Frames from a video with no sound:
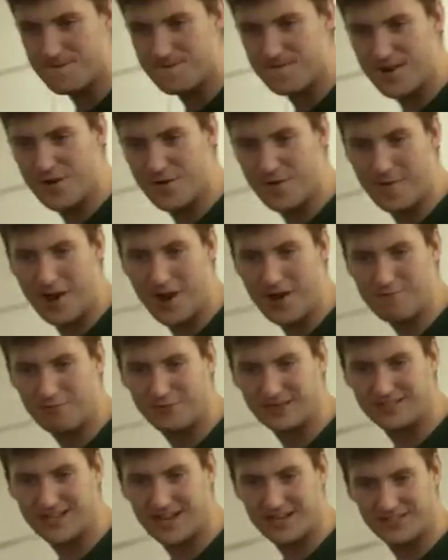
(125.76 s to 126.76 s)
where they're going
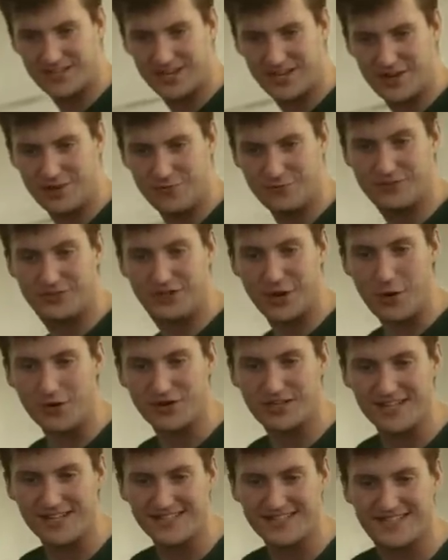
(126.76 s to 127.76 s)
to, why
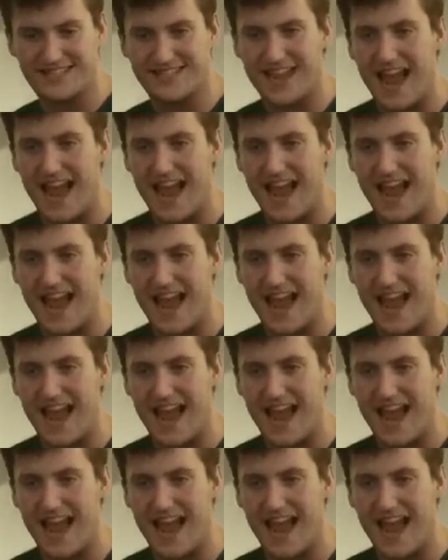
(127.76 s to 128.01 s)
they're doing,